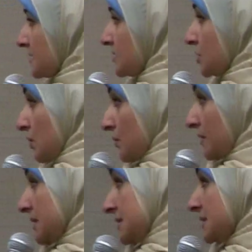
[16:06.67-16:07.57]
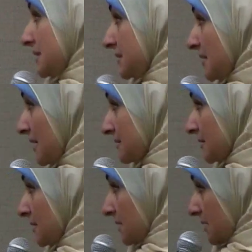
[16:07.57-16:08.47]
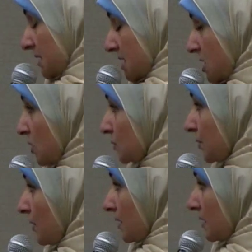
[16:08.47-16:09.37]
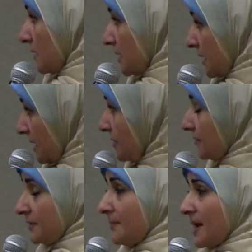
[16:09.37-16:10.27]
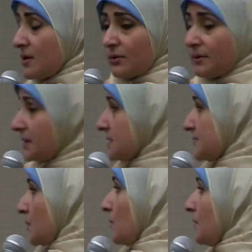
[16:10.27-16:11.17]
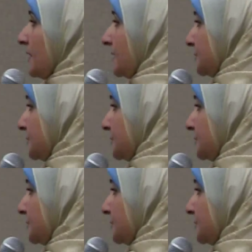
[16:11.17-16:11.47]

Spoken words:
So these insecticides include either the microorganism or their